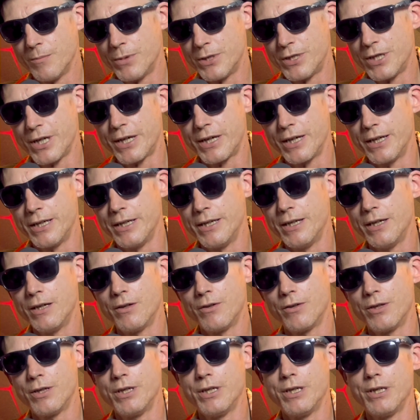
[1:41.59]

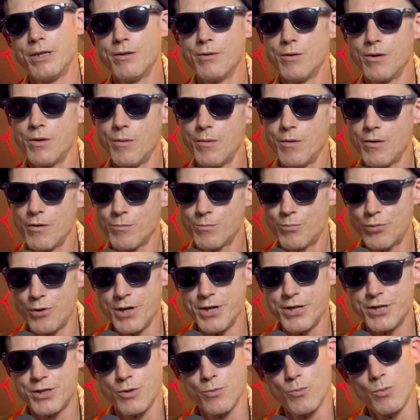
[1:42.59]
particularly the
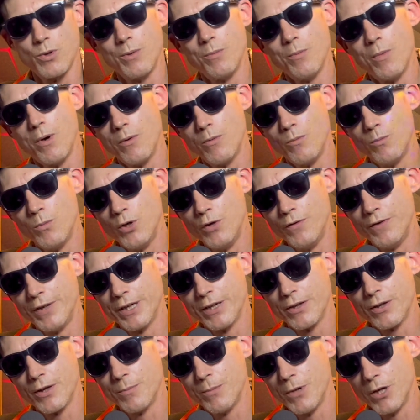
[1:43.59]
bridge that we're
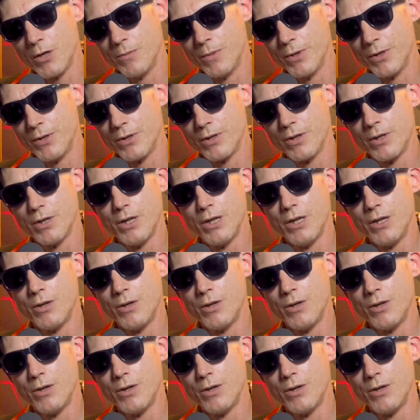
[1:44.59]
moving at the moment,